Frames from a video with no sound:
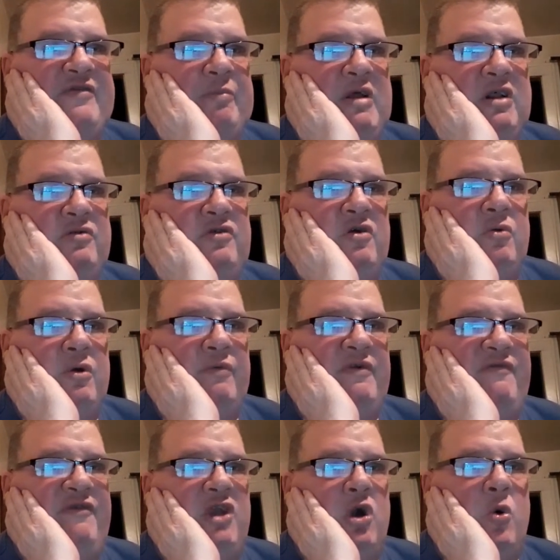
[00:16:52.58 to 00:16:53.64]
me to do a
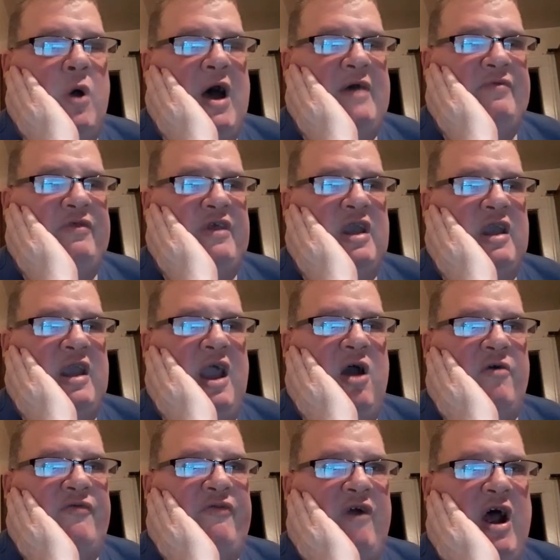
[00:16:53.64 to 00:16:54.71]
review on the
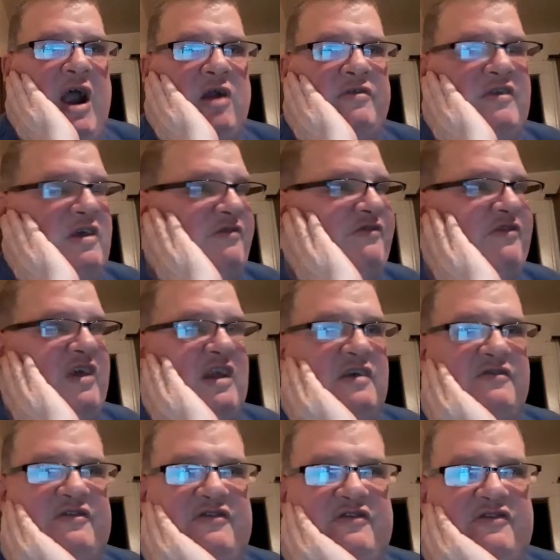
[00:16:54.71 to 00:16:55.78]
air fryer. This thing
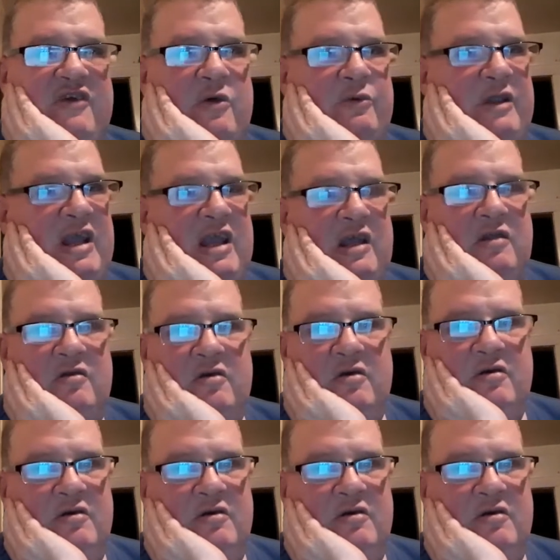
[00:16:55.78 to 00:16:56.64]
is so neat